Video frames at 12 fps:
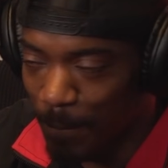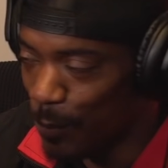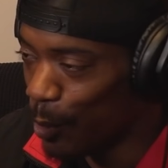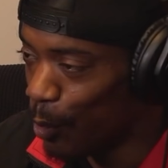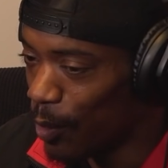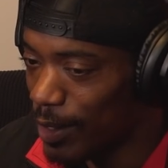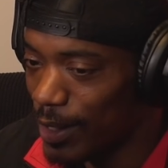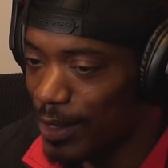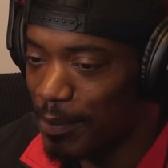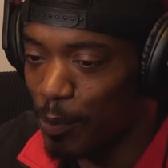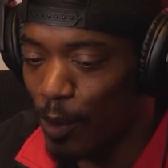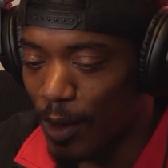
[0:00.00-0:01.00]
No.
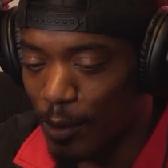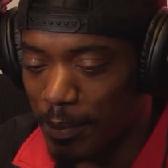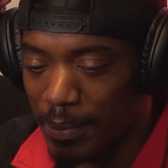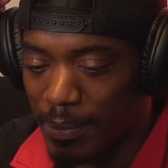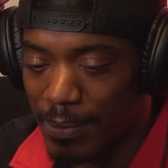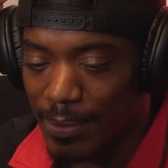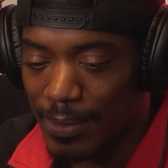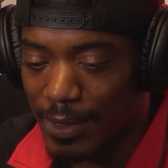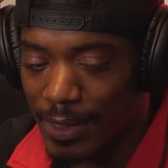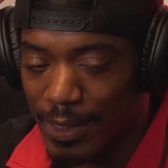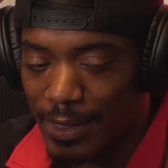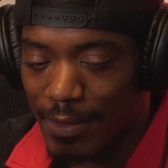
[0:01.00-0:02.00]
Well,
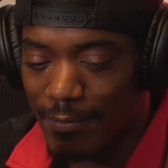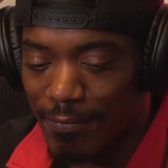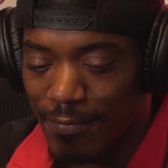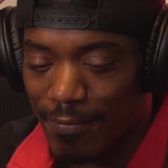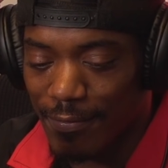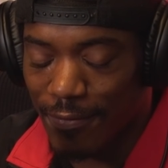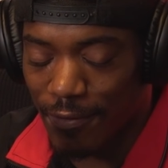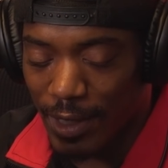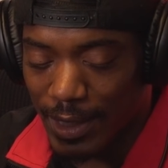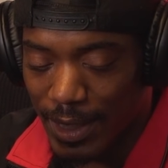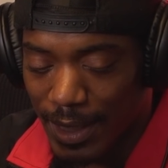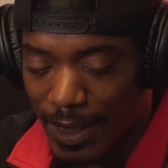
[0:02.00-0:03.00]

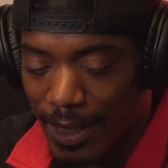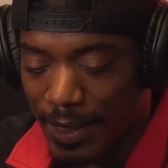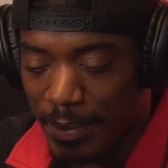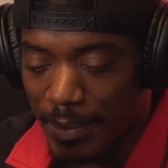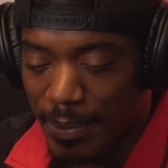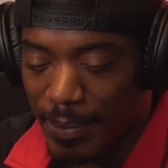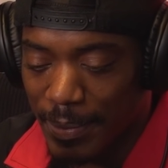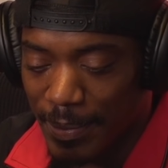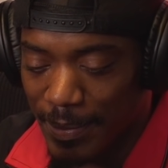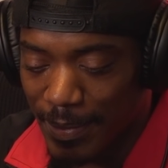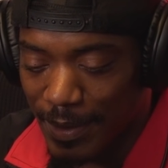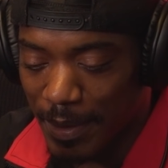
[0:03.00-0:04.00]
Threat to the Game,
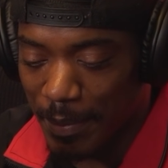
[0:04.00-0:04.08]
The